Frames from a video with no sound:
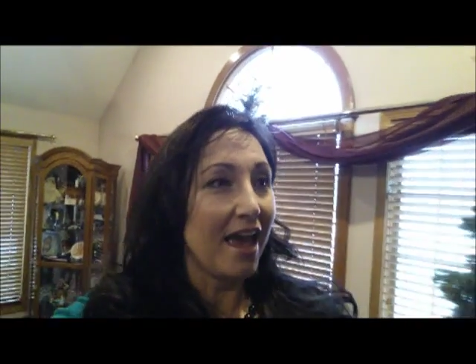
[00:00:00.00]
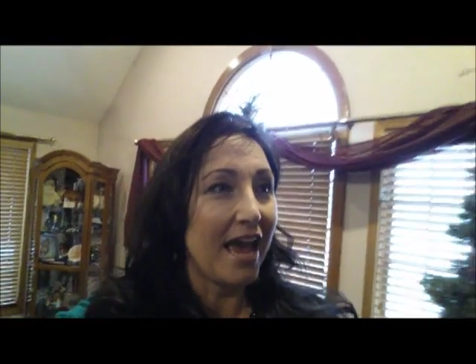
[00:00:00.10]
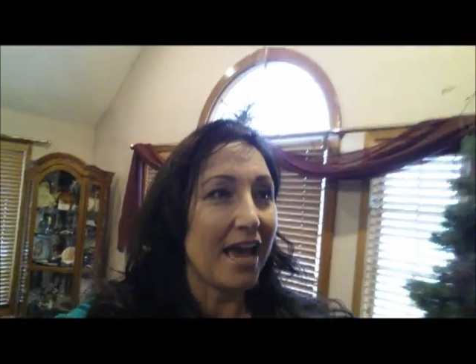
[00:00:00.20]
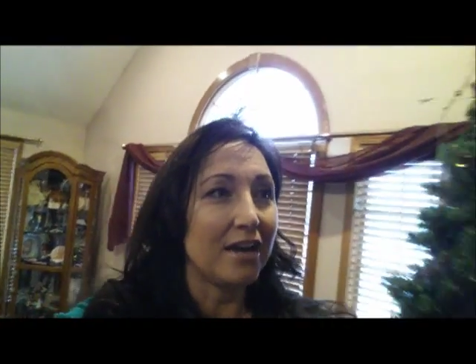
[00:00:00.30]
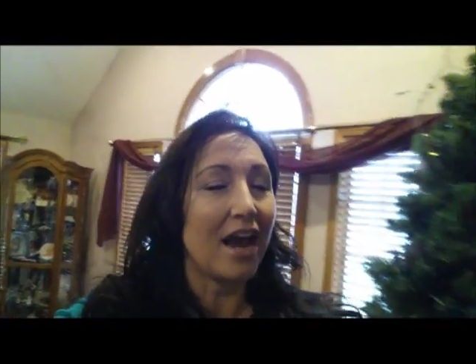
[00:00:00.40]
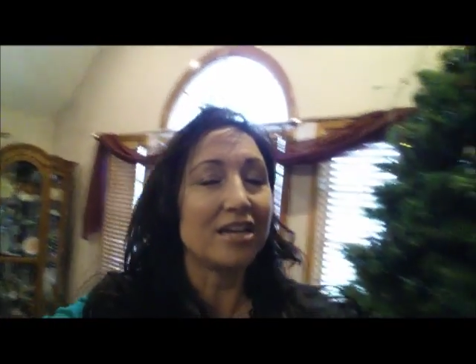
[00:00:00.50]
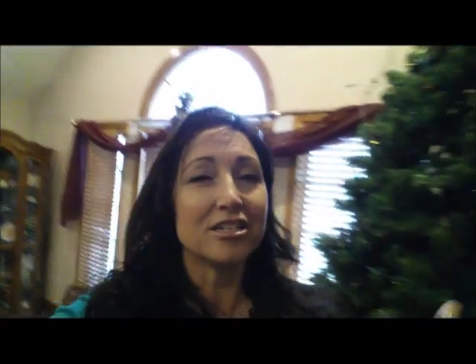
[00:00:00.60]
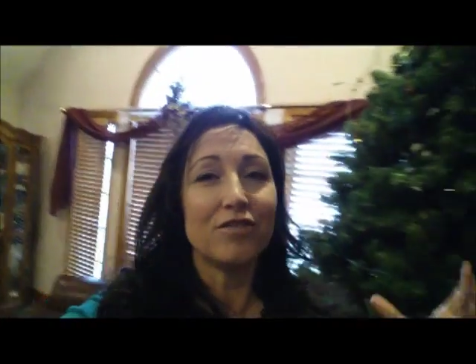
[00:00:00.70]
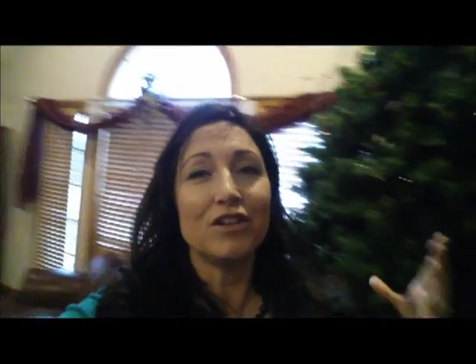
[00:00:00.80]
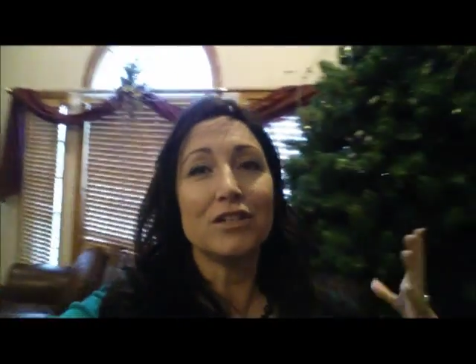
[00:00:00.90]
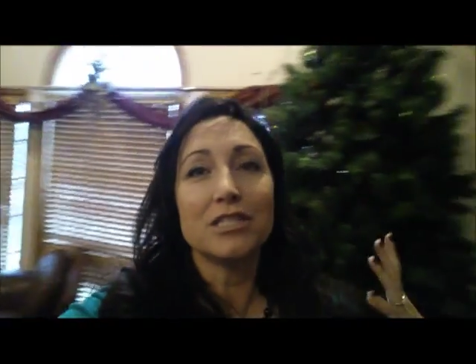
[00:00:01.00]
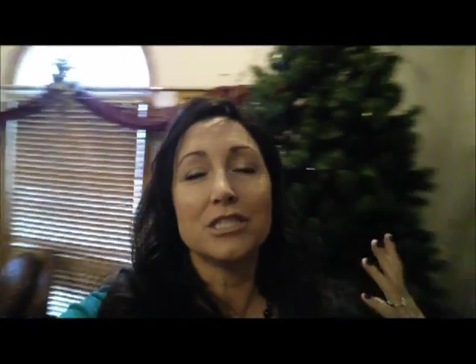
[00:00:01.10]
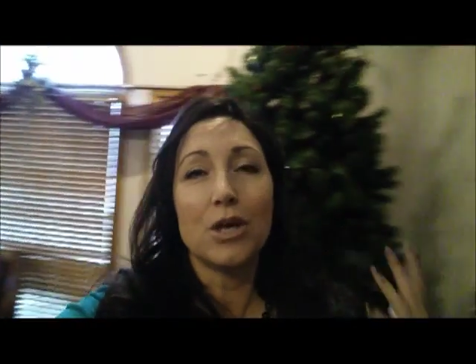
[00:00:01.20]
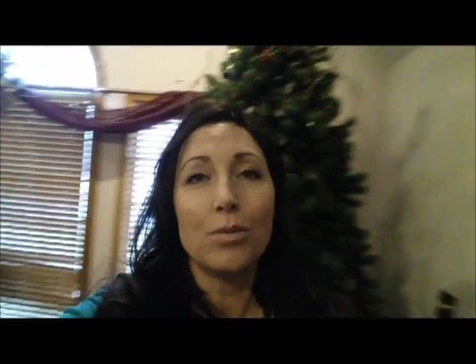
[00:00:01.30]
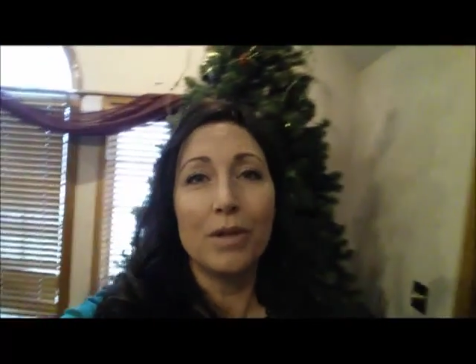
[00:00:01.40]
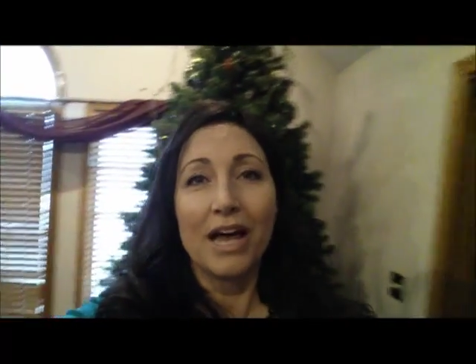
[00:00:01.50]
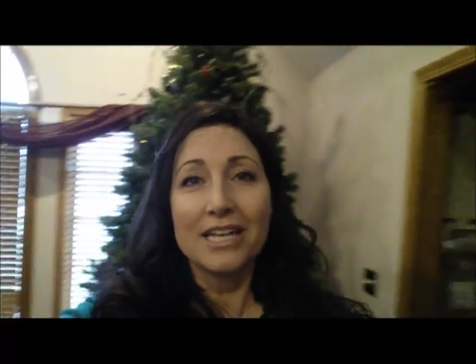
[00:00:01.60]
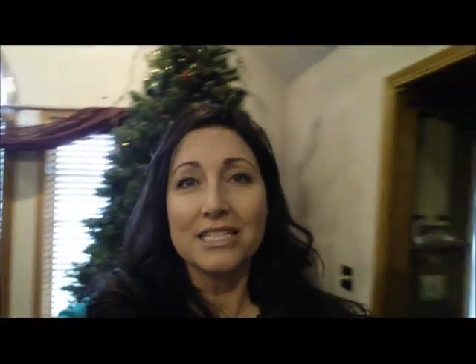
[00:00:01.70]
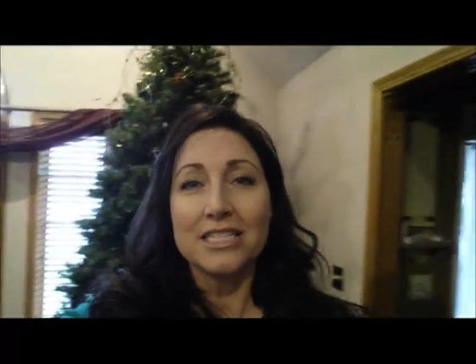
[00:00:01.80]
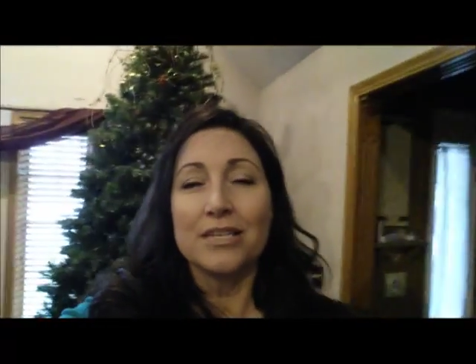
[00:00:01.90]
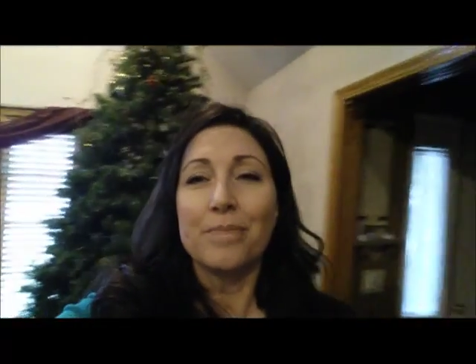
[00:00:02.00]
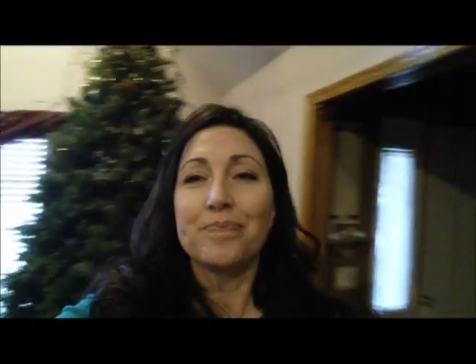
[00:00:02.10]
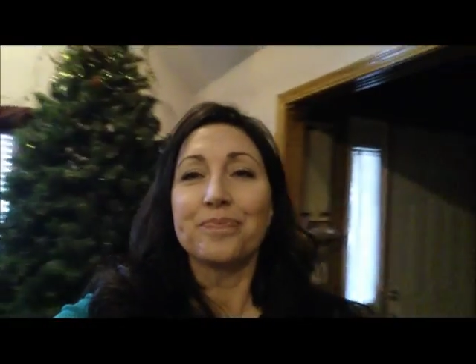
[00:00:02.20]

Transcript: And I just feel so blessed.